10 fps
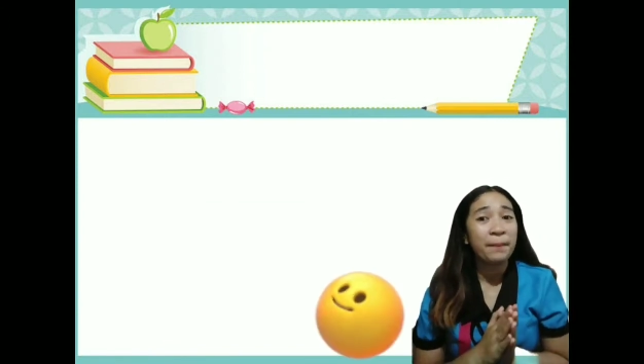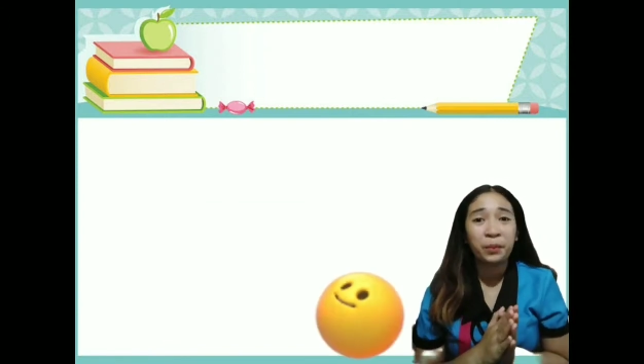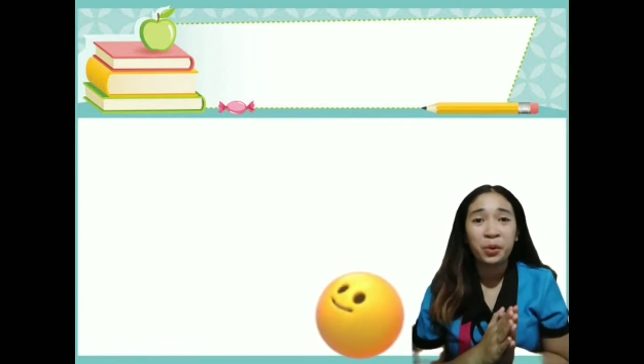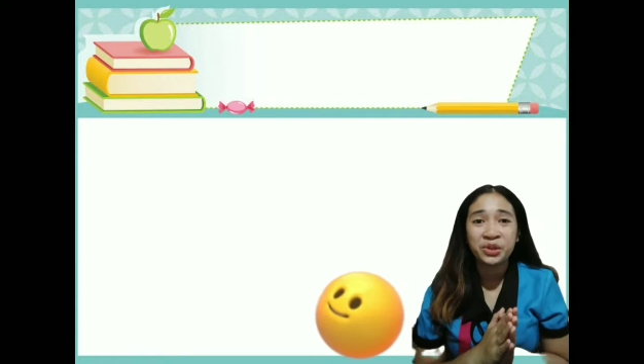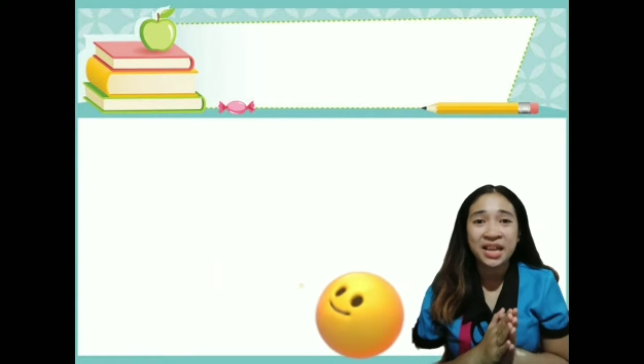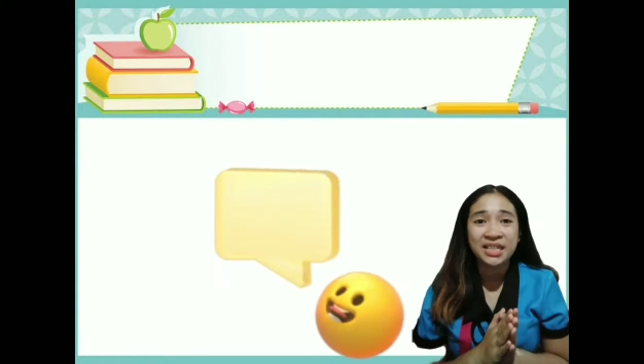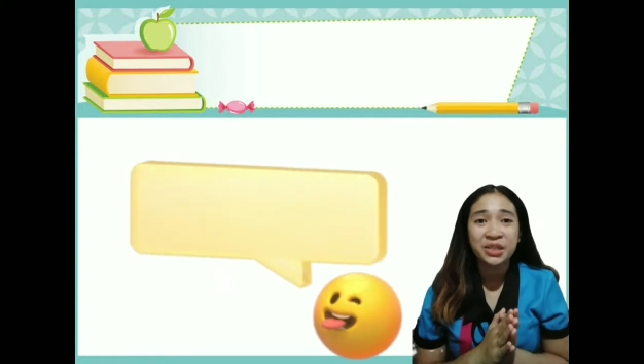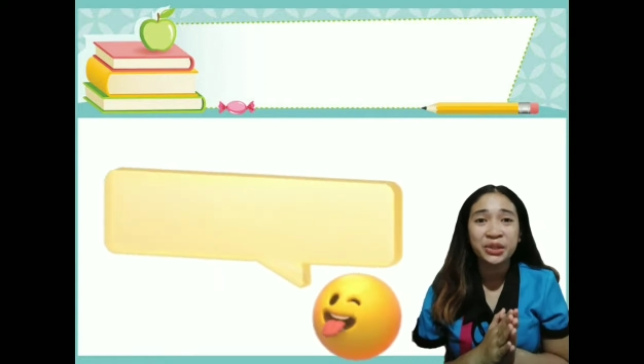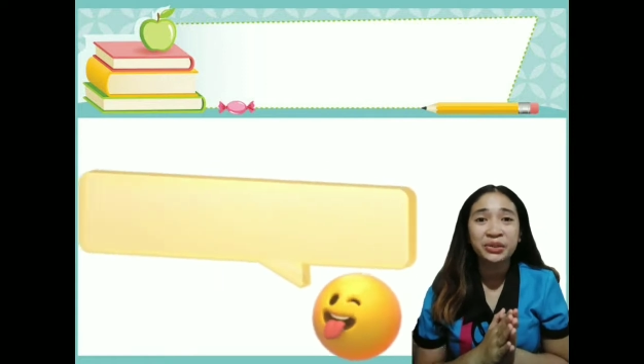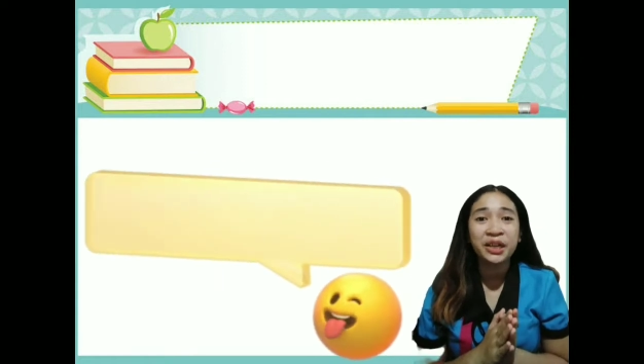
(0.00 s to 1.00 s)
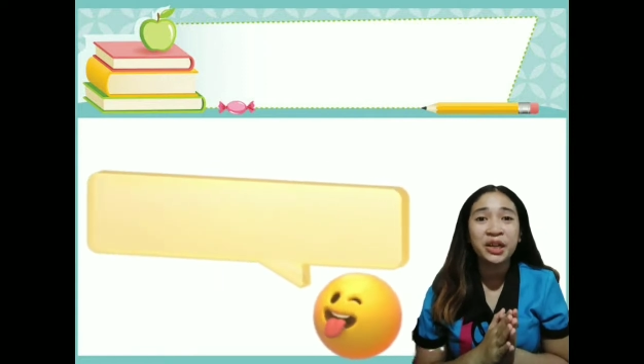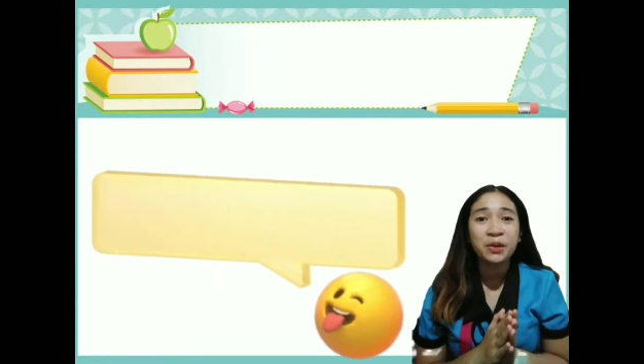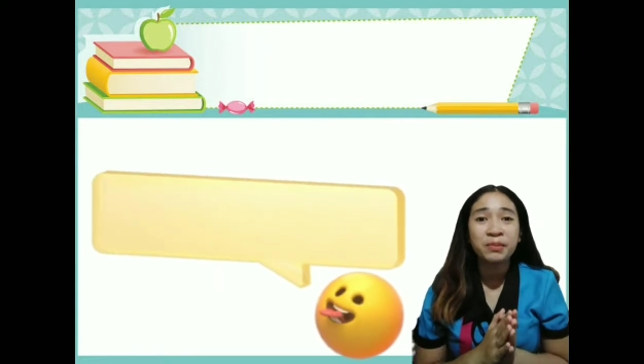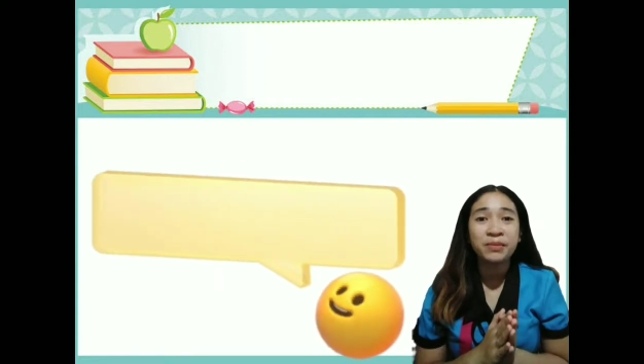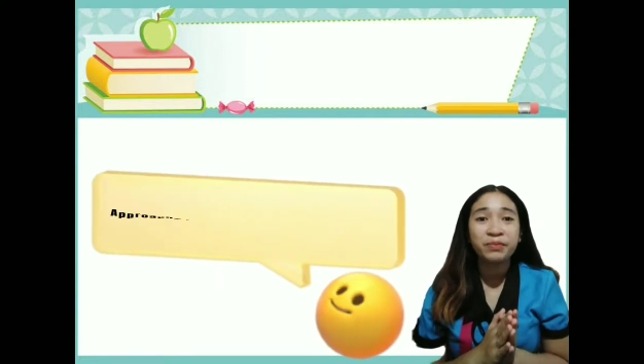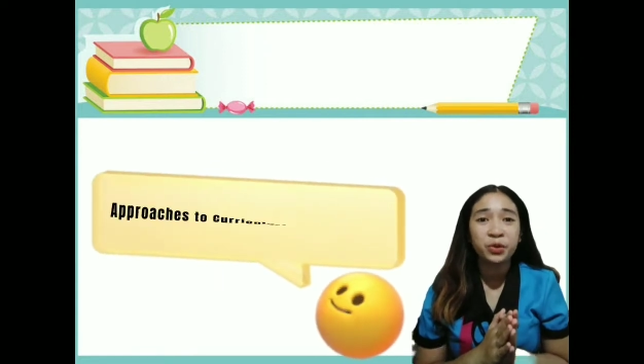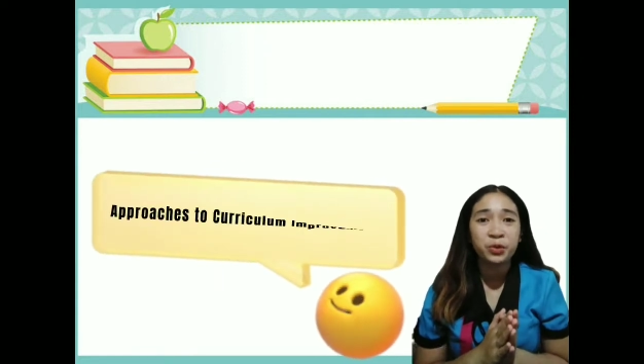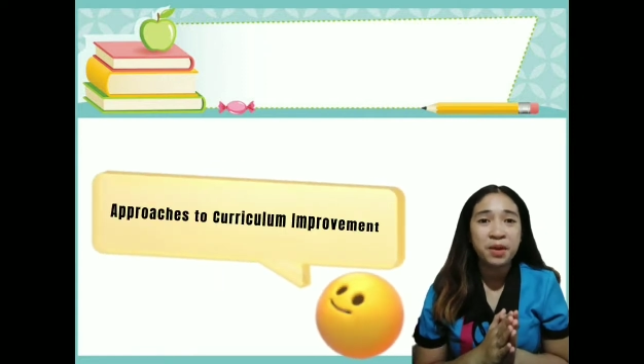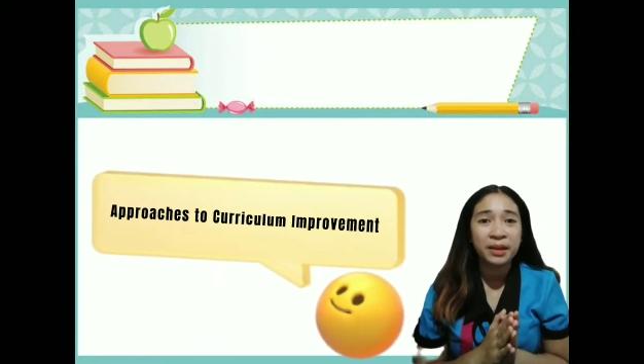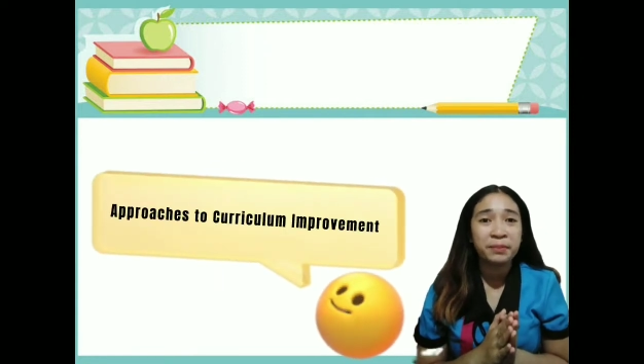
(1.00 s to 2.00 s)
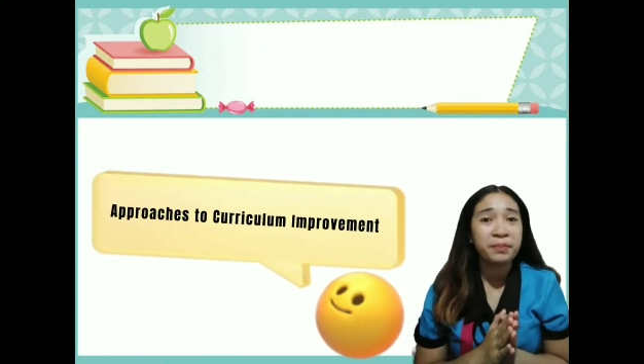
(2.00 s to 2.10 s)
approaches to curriculum improvement,